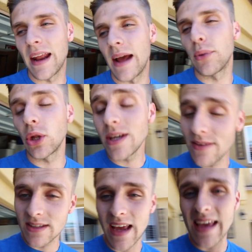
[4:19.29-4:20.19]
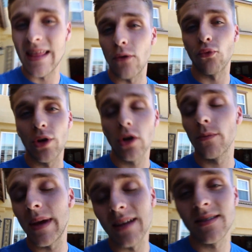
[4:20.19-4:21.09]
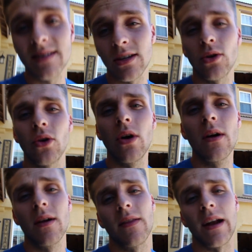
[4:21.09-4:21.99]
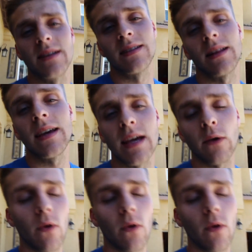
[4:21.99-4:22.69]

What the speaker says: and I believe it's in the rear main seal that is leaking